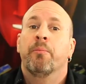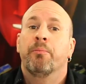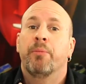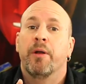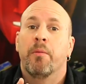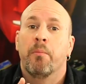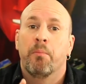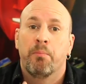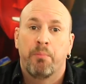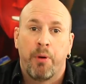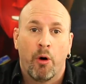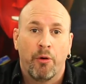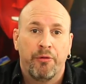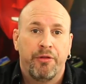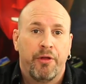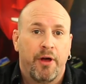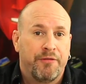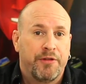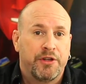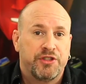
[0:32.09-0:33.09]
but
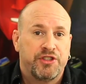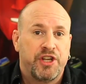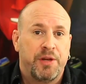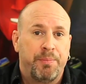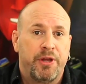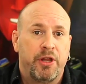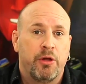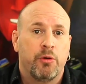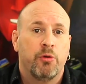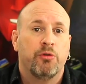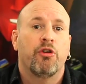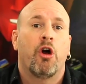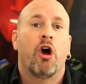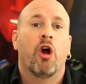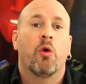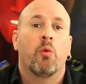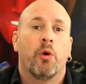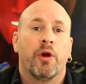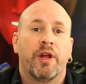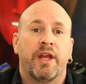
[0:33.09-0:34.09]
both of the GPUs
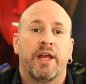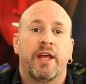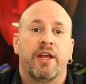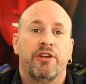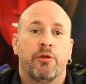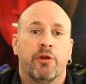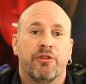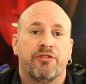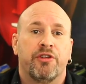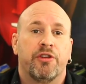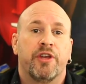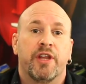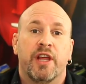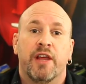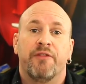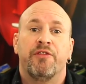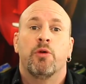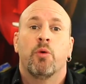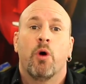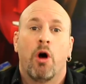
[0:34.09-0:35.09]
are working in unison to
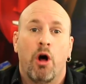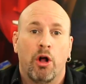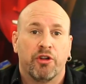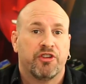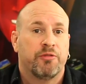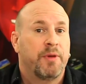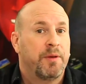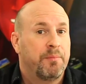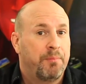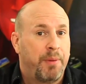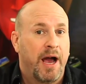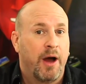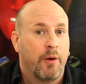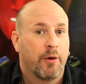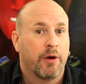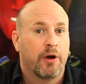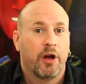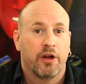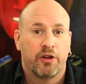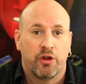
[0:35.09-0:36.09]
give you ultimate
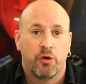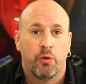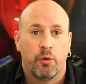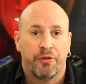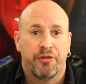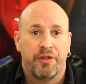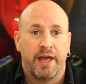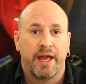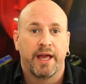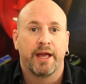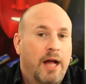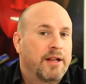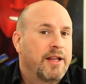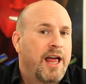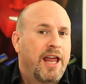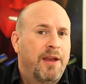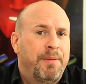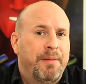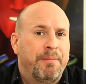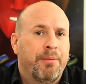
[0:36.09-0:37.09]
power. A cool thing. A
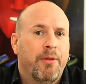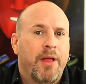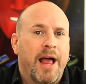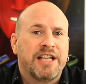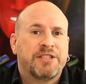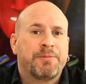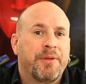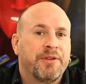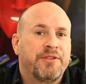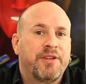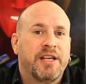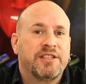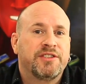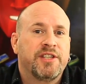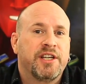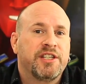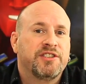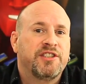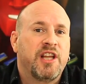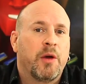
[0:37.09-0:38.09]
lot of people ask for the test
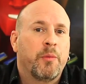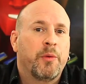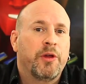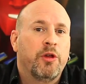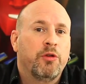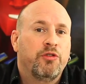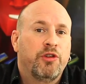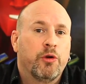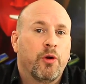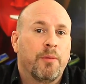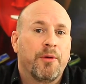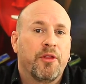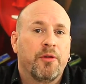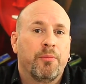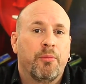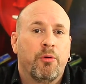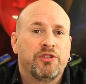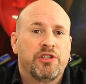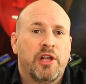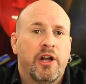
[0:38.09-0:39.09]
station that we use here at
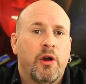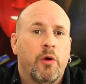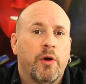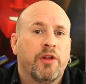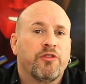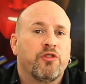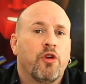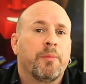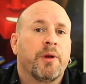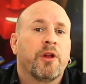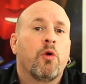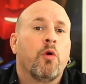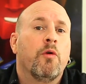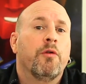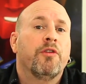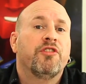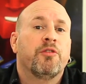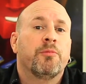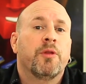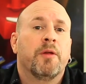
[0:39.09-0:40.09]
motherboards.org, and so I'm going to go
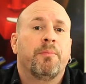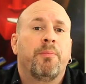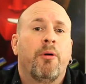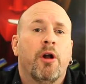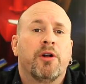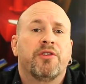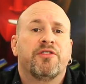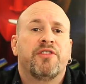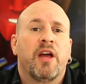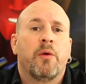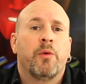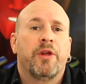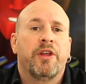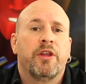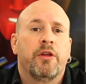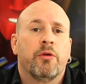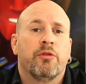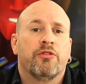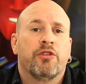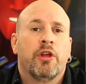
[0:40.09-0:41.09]
over some of the parts that we
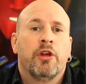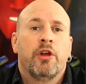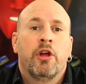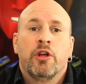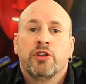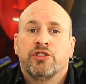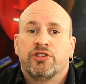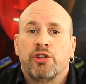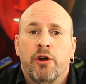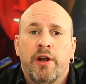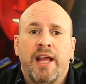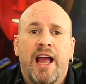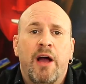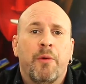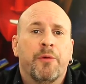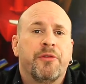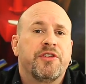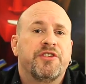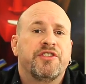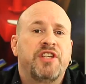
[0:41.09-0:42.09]
use. Starting out
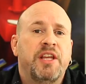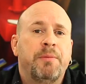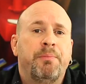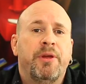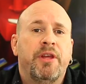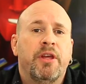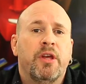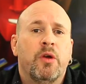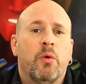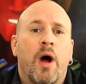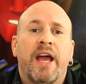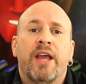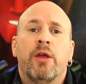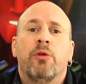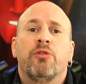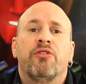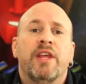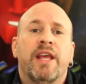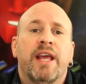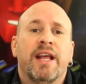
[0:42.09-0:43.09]
with the CPU, I
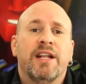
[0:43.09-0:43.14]
use the